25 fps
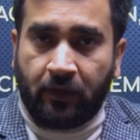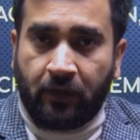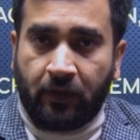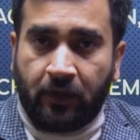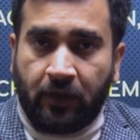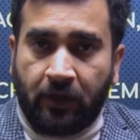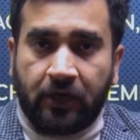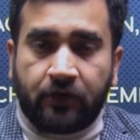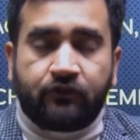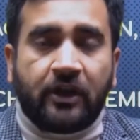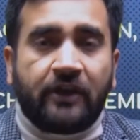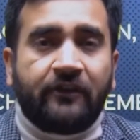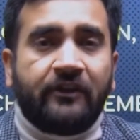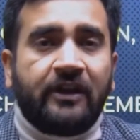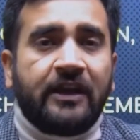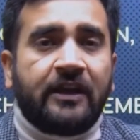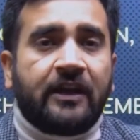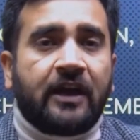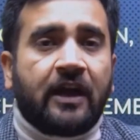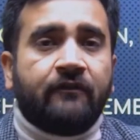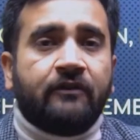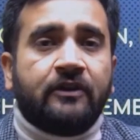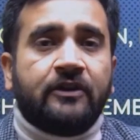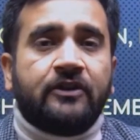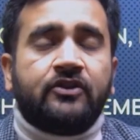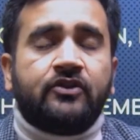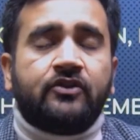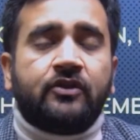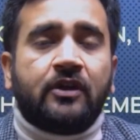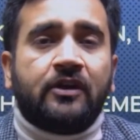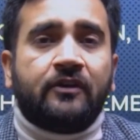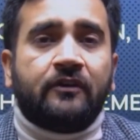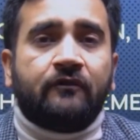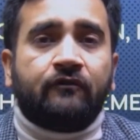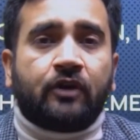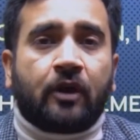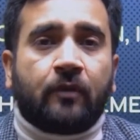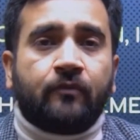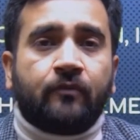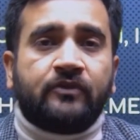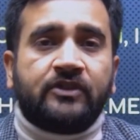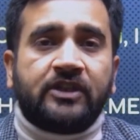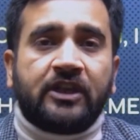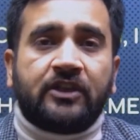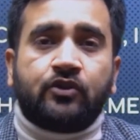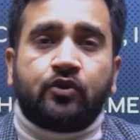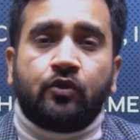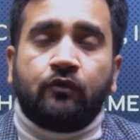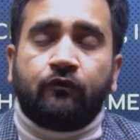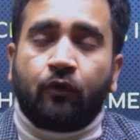It generally covers children from
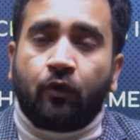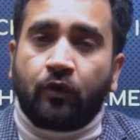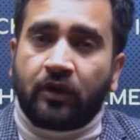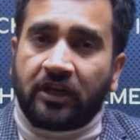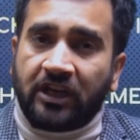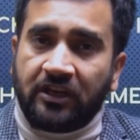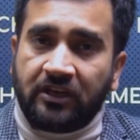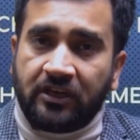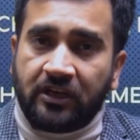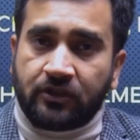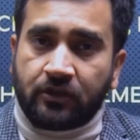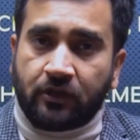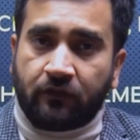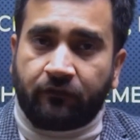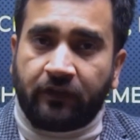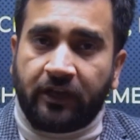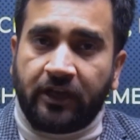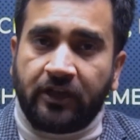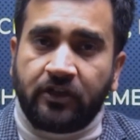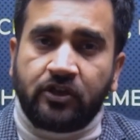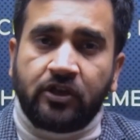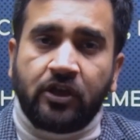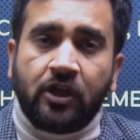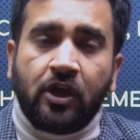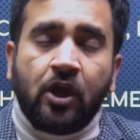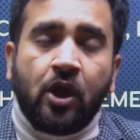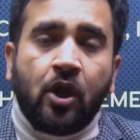6 to 14 years of age